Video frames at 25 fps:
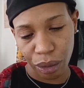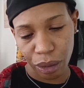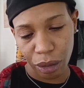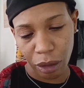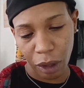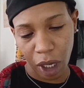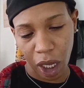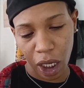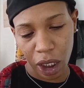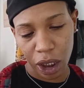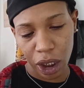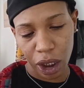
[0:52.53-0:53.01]

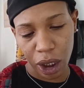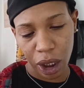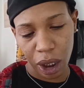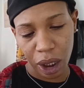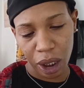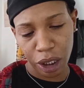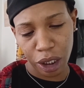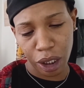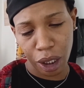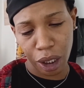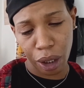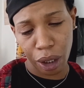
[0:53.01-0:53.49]
HD
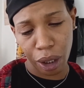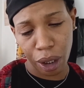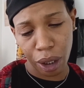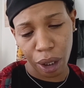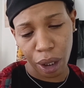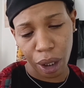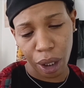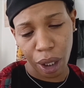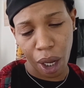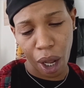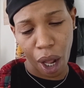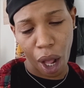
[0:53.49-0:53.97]
concealer,
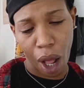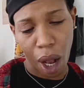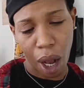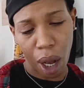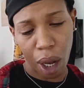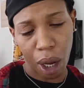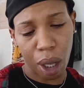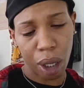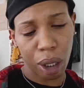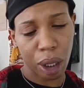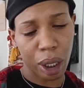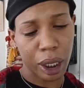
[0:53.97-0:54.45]

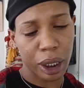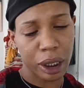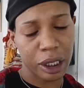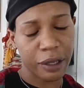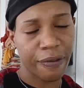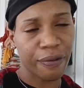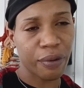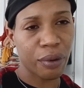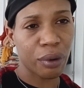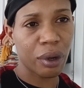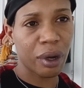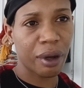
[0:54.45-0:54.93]
long lasting
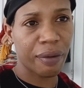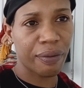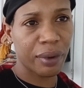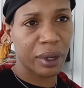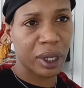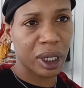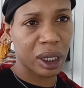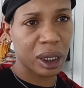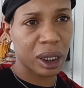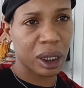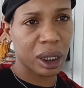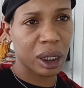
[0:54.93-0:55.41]
full
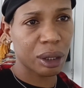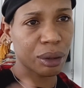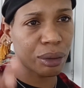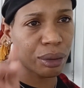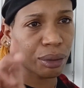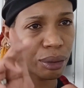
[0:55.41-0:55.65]
coverage.